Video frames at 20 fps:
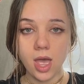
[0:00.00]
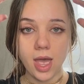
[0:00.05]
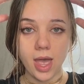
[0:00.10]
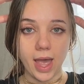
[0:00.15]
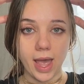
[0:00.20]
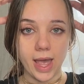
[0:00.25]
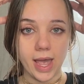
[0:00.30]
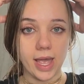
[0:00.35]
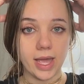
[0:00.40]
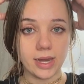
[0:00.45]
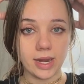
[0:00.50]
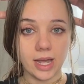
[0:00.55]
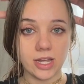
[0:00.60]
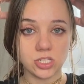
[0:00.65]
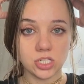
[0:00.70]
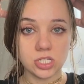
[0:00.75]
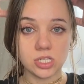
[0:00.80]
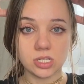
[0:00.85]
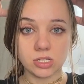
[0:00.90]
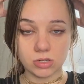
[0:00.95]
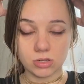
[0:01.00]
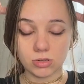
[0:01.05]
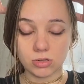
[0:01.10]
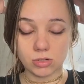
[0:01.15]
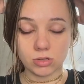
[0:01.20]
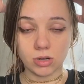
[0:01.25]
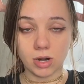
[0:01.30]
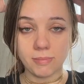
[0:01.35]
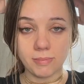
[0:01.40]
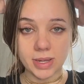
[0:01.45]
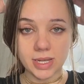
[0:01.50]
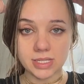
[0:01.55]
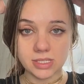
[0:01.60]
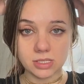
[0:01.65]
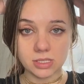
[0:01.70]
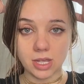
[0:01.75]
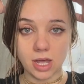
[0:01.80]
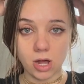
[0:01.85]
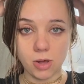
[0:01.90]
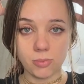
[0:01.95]
And I just scrub my
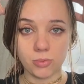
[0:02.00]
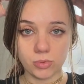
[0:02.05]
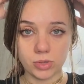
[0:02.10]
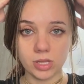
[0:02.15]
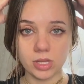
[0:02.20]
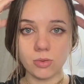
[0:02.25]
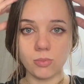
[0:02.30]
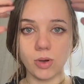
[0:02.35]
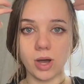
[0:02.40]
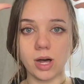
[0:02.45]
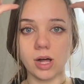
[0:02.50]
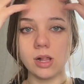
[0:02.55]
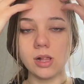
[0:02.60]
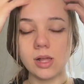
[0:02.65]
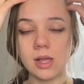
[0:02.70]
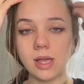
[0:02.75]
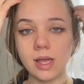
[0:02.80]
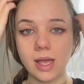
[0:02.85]
scalp really well.